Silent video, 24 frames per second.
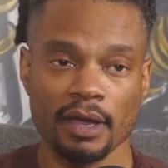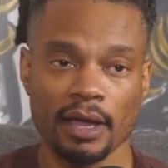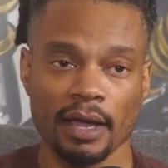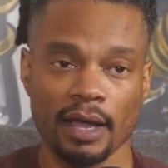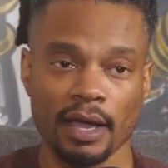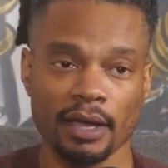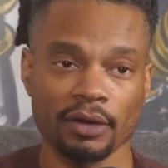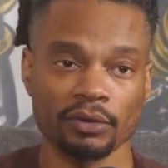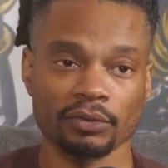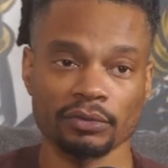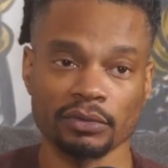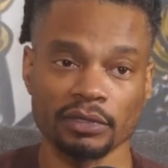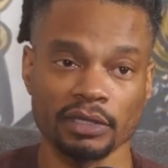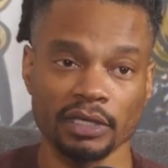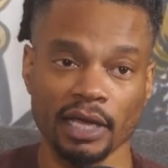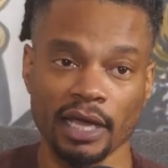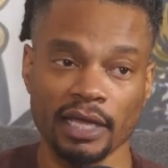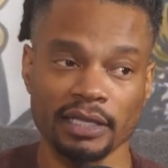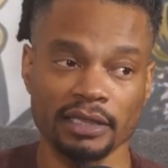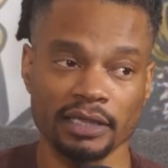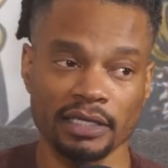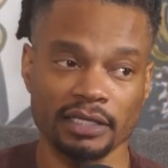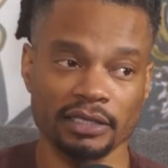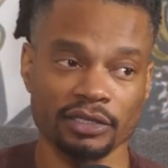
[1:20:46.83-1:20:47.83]
I don't think
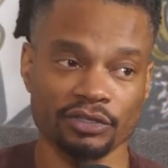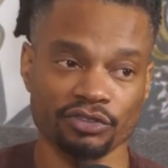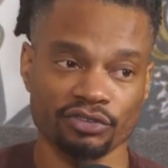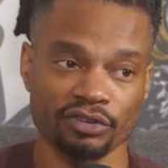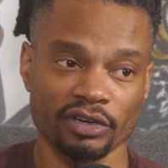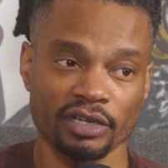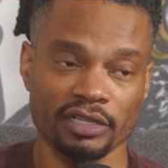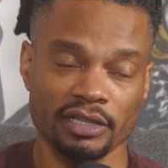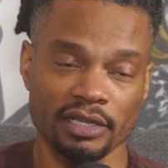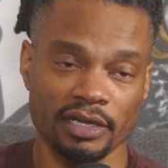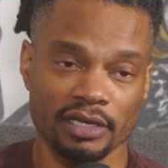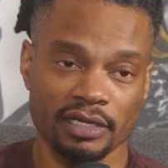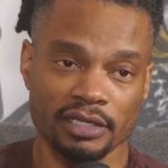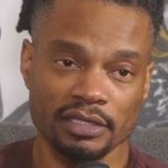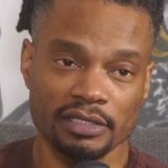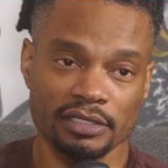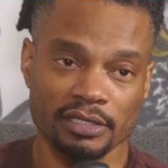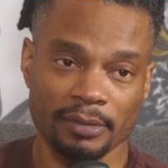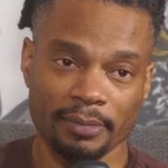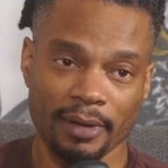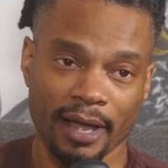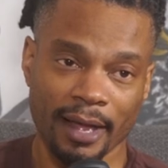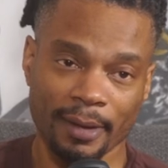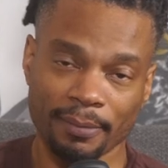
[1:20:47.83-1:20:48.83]
I think the trade that ends
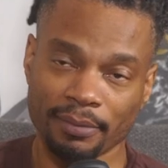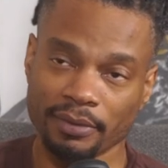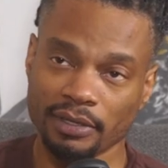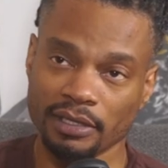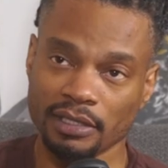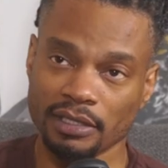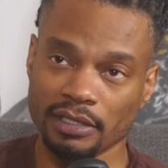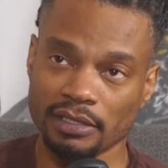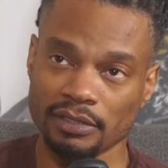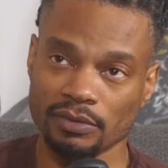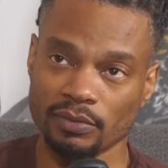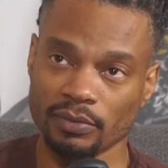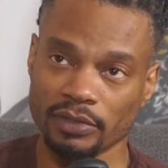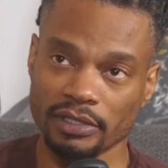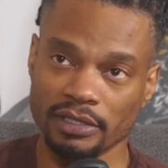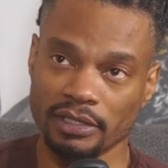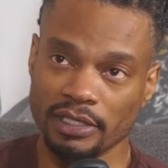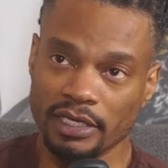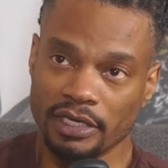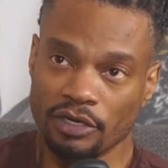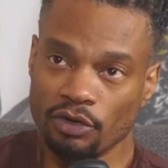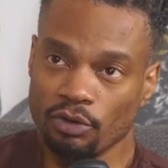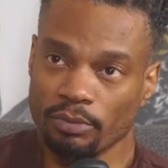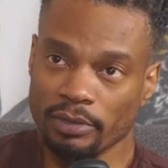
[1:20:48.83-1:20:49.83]
up happening is one
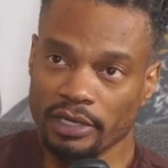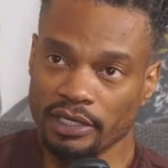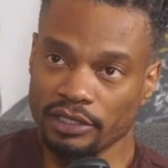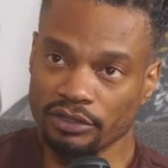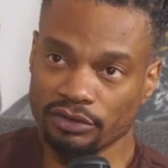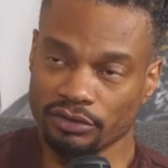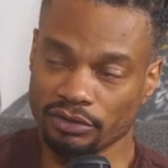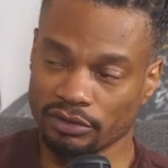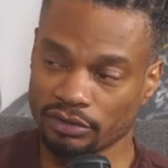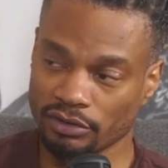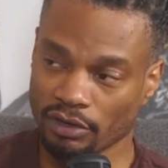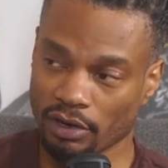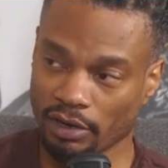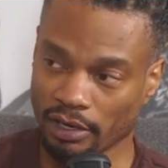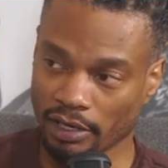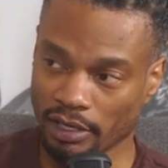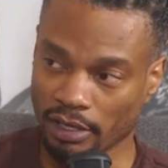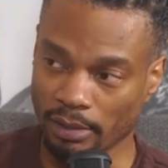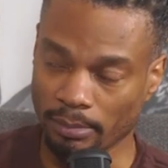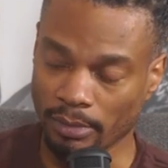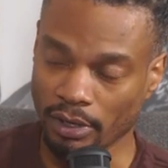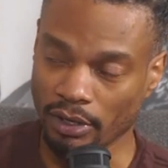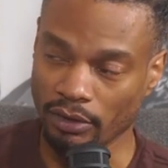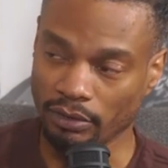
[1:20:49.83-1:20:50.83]
that nobody's talking
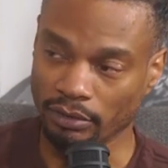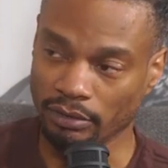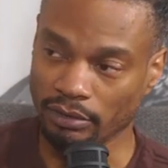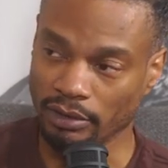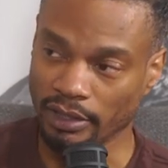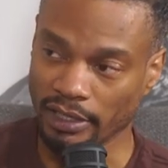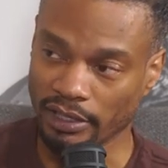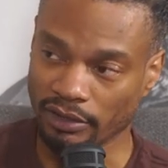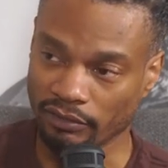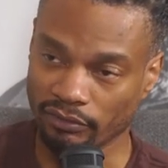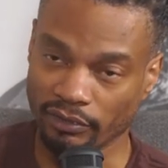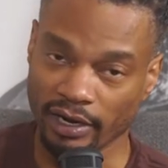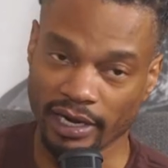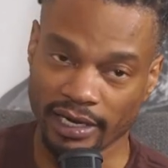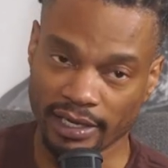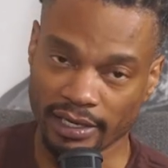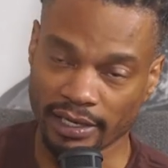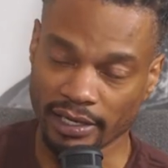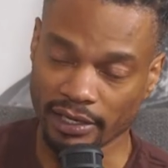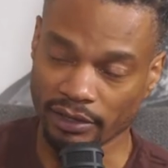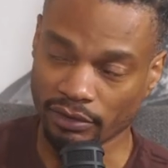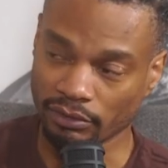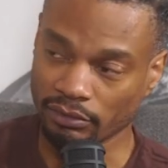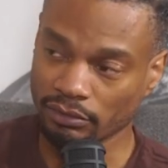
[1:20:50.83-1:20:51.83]
about like right
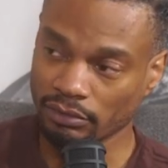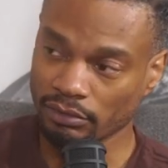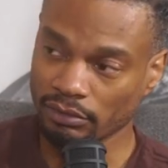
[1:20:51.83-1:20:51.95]
now.